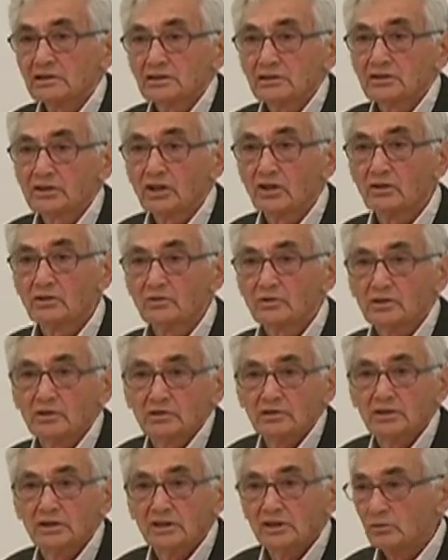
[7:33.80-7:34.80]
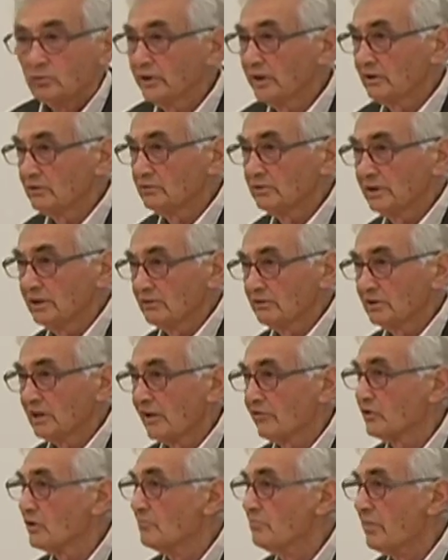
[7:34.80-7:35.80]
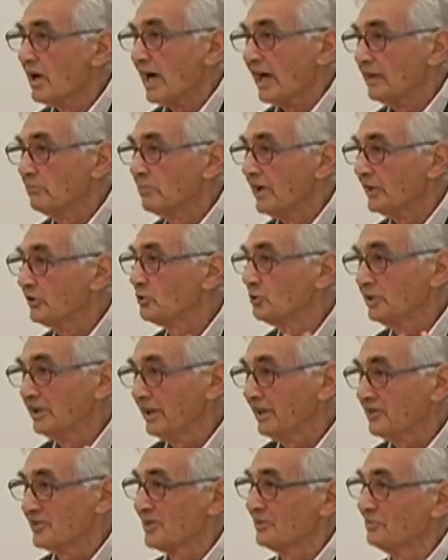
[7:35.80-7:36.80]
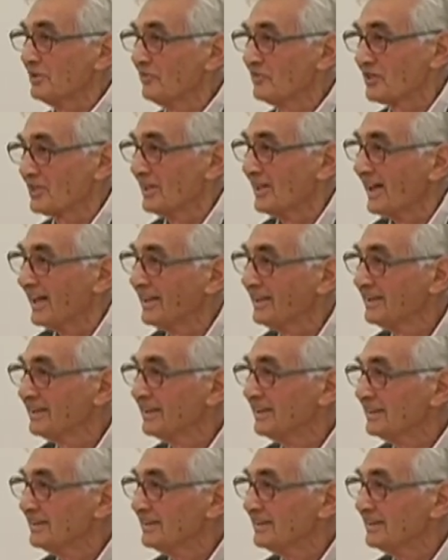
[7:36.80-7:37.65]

so we don't have to abide by treaties that we've signed.